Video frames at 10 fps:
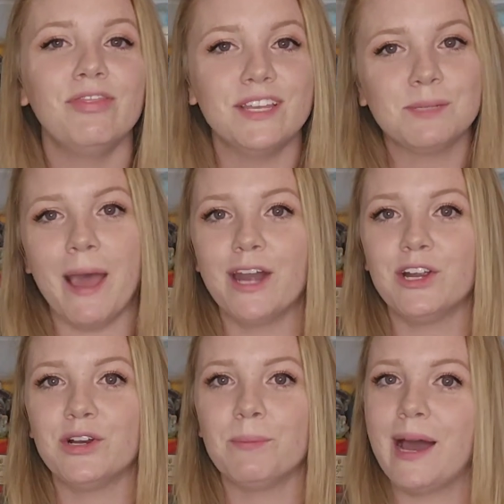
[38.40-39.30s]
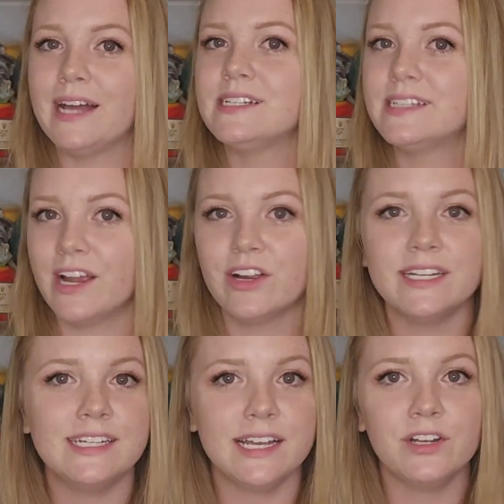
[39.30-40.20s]
this pattern by
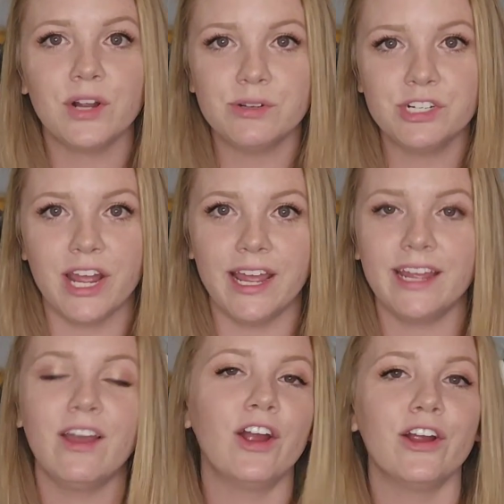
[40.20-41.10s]
Sarah D Crochet,